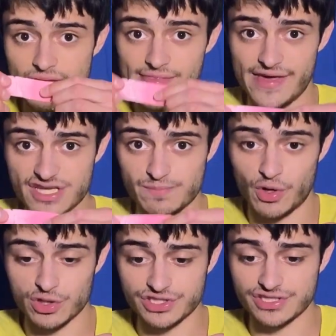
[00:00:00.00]
This
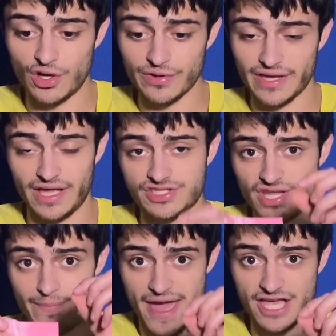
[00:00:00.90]
post-it note is the
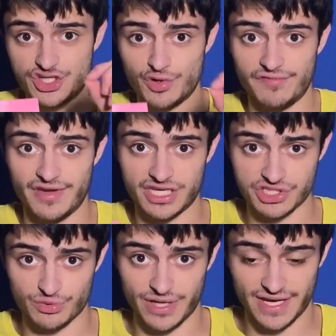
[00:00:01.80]
page you finished
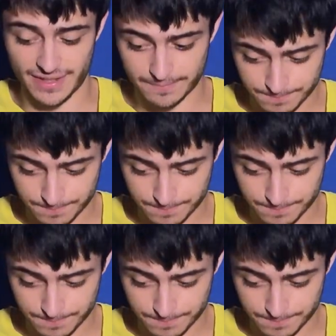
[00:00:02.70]
reading.